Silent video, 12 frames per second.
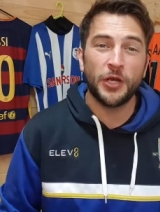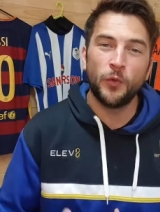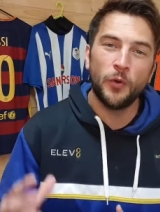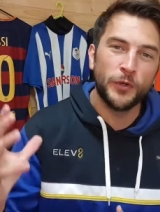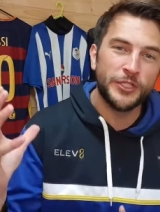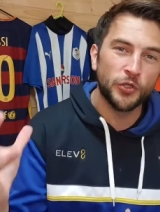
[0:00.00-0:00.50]

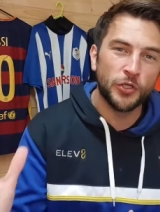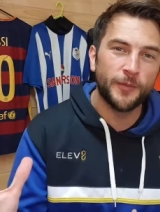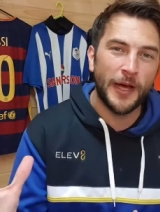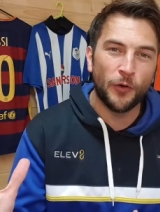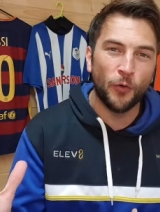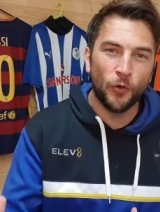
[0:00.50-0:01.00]
where we talk
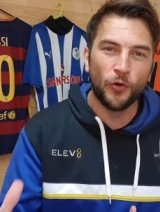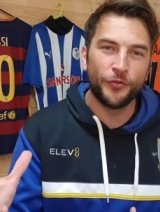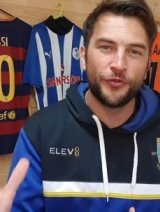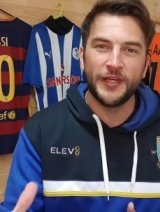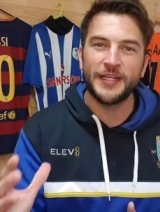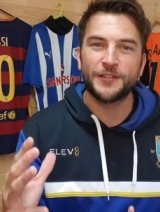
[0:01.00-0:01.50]
about all
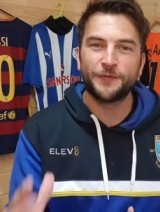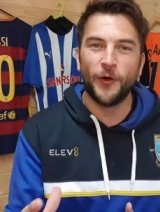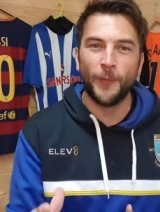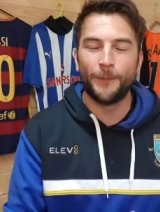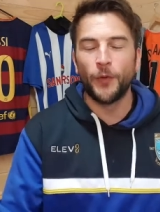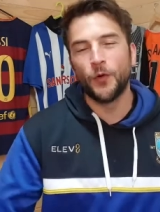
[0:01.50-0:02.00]
things
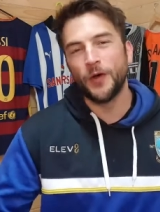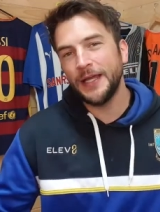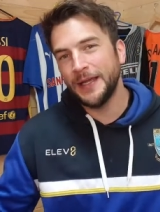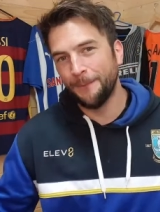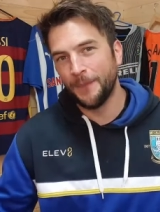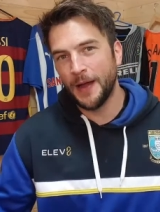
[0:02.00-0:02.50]
football,
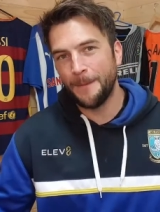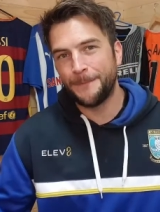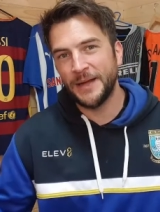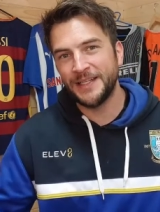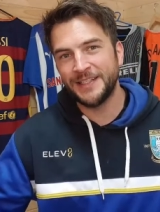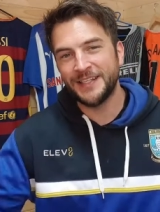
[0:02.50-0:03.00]
in my
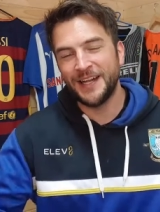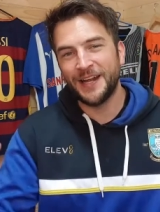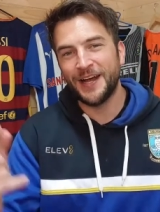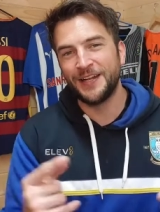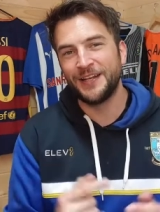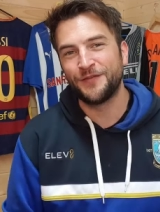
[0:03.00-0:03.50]
opinion, and
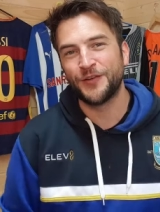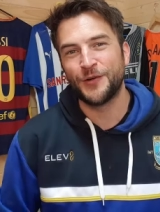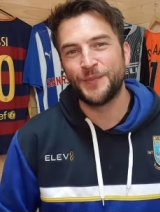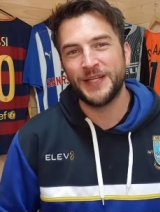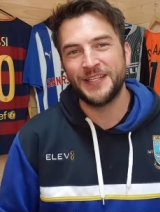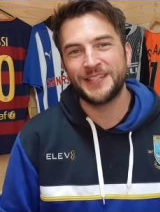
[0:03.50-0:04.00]
I love your
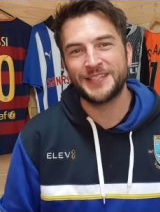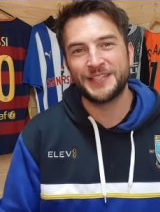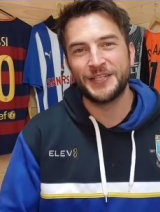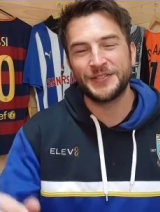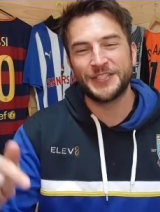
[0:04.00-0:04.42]
opinions too.